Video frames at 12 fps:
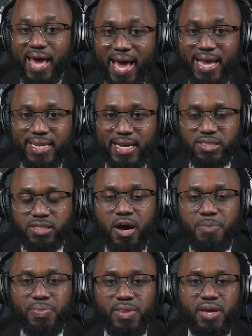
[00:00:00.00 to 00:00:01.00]
and
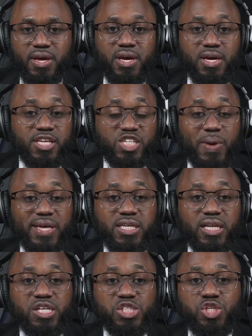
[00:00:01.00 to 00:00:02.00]
desktop. This
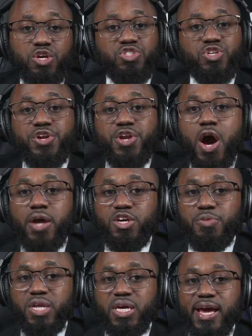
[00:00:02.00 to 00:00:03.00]
basically ensures your node
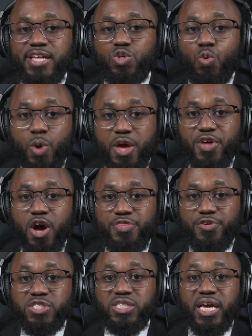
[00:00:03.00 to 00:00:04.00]
communicates with
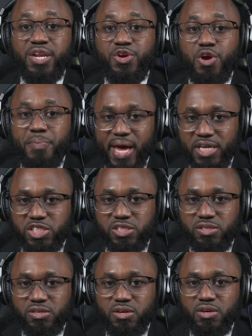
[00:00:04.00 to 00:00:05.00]
others in your mesh.
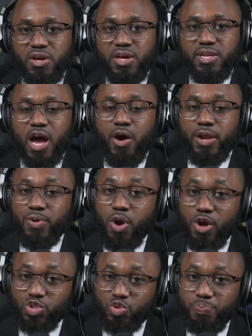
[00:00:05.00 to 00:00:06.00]
Now, in
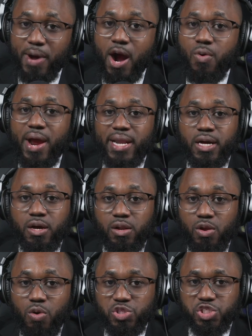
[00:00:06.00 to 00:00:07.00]
regards to power and
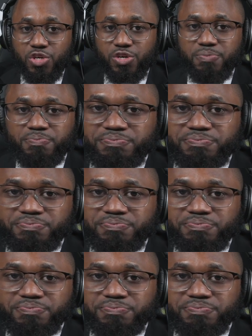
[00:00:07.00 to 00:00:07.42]
enclosure,